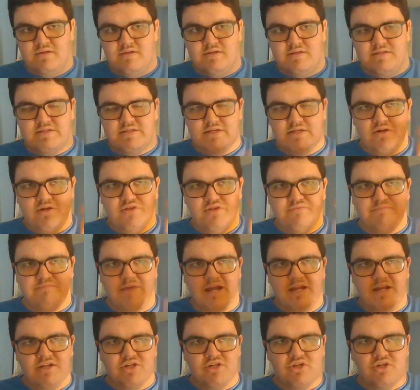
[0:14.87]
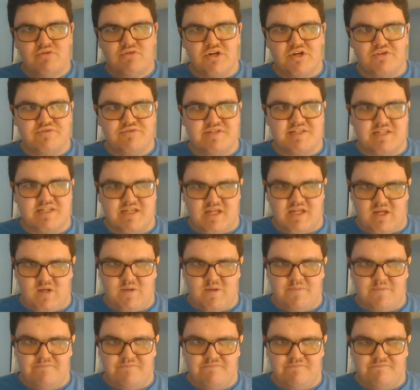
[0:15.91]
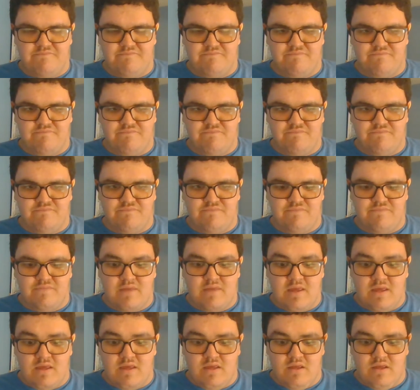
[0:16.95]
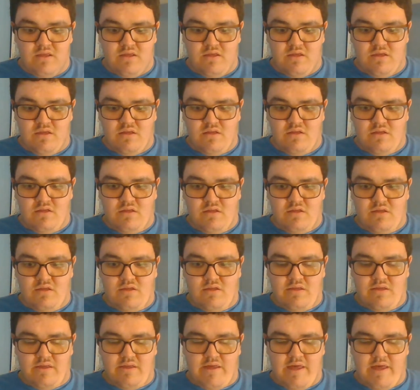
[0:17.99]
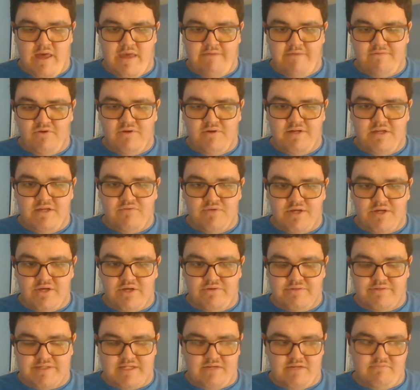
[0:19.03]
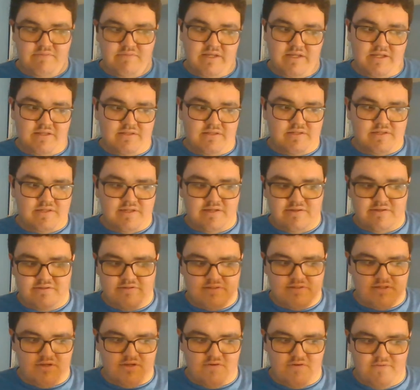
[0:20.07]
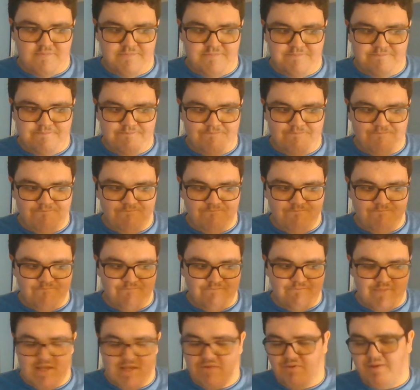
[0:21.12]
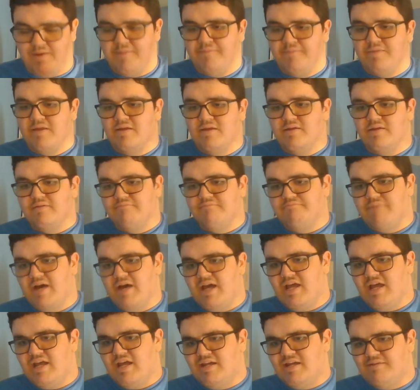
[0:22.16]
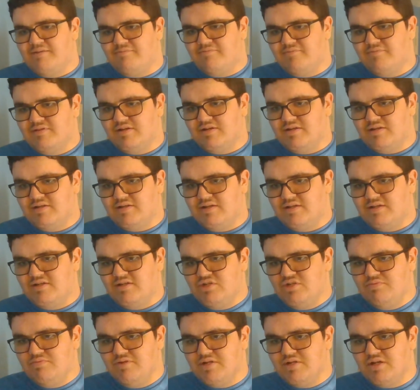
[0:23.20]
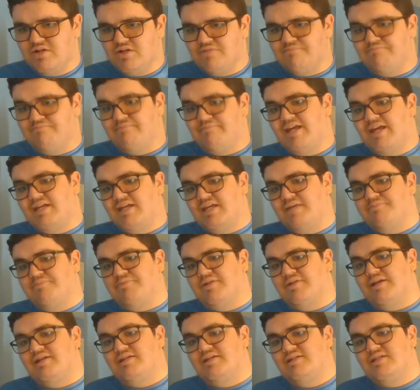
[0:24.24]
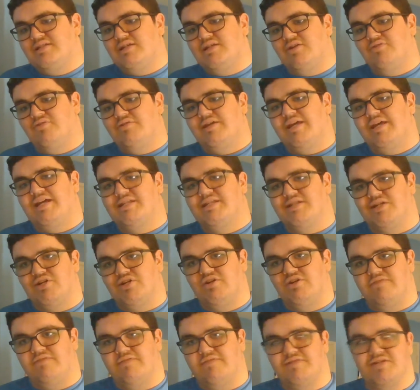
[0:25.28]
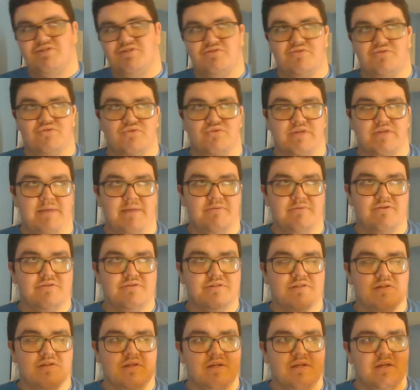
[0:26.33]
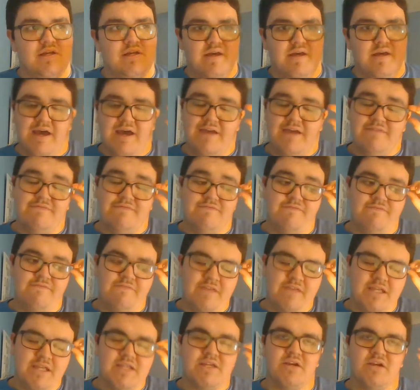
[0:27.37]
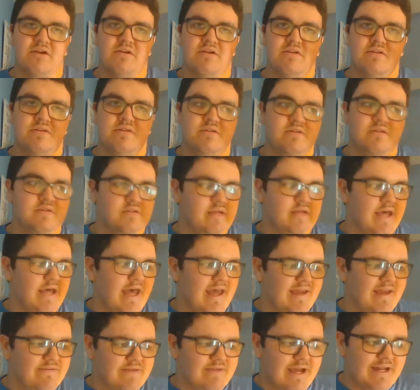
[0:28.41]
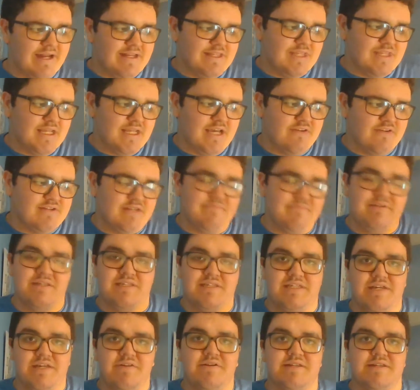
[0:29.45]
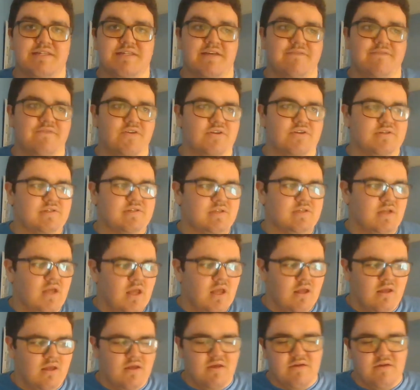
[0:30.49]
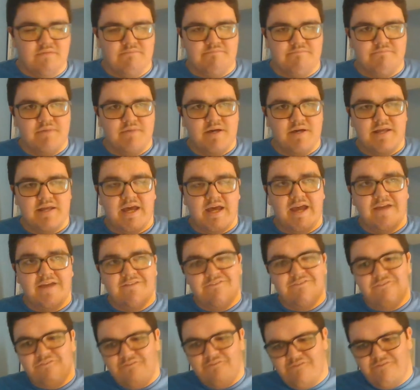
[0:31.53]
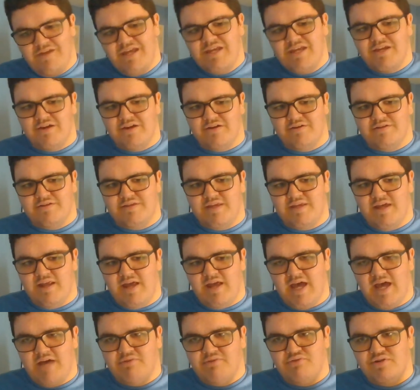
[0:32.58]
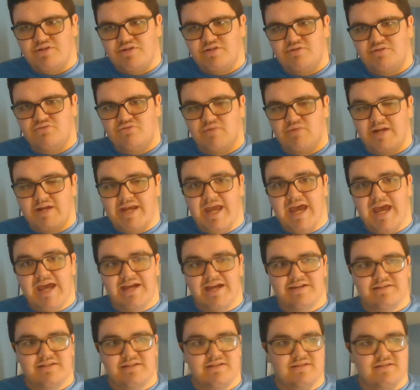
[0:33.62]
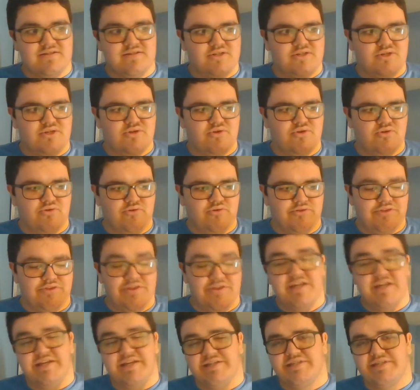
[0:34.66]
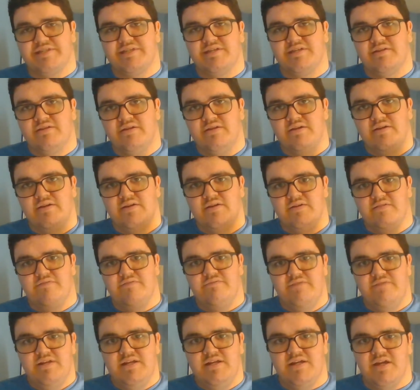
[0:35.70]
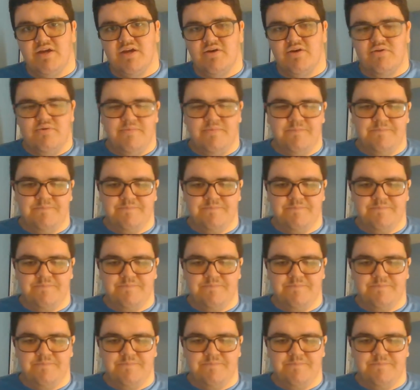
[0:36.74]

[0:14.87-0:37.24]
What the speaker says: It's called My New OC. I have no idea what OC means. So, anyway. By a YouTuber called Mikey Plays. He only has 152 subscribers. I didn't think I was going to be serious at first, but I figured that I would react to this video